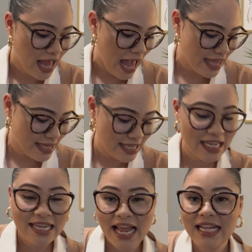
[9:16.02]
And then the
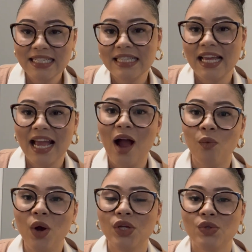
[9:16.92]
next thing I
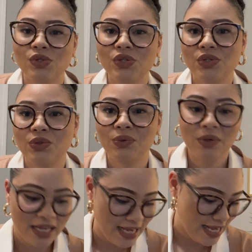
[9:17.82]
want you to do
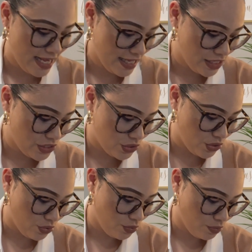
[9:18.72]
is
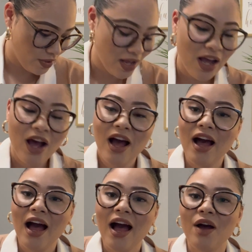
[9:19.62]
to
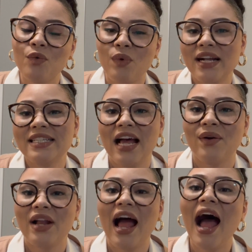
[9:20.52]
write down
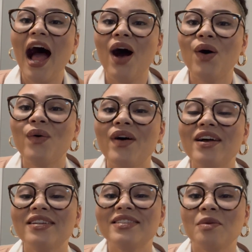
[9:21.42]
how
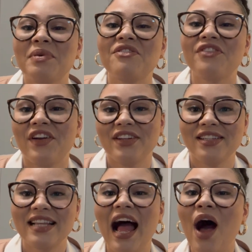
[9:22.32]
to be fearless.
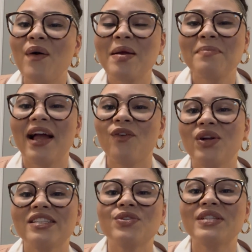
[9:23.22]
How am I going
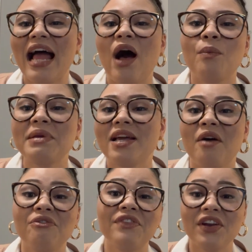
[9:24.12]
to now become
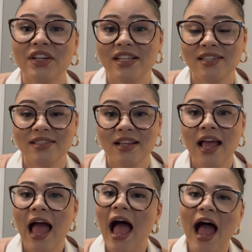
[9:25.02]
fearless
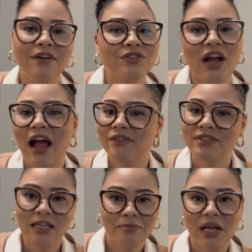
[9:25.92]
after I've
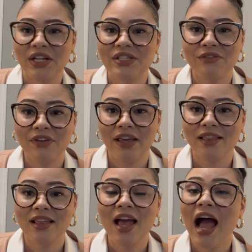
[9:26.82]
stepped out into
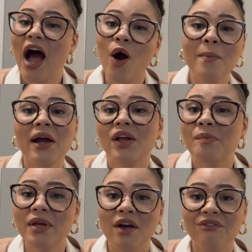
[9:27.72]
faith? How am I going to
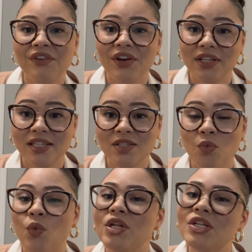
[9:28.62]
become fearless?
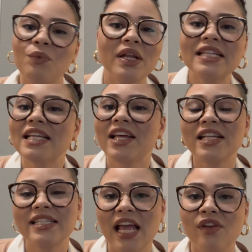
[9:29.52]
What is it going
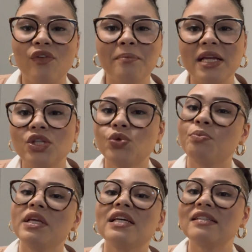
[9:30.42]
to take for me to
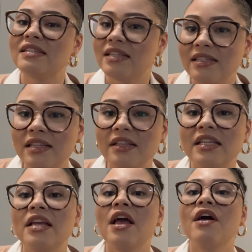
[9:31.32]
be
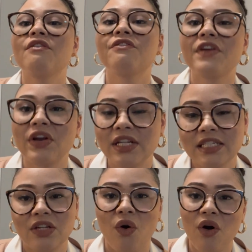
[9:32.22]
consistently fearless
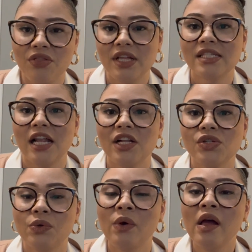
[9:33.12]
in all things that I
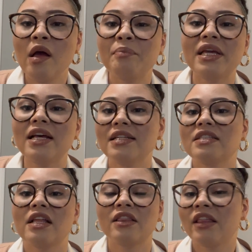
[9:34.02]
do? Because
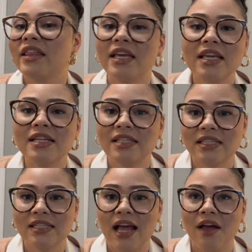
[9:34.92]
the thing
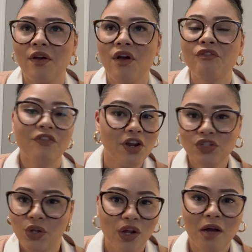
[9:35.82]
is that fear is
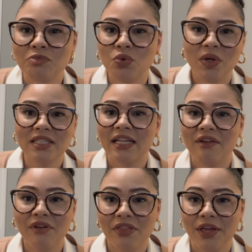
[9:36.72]
going to come to us in
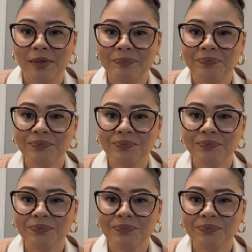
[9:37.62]
everything.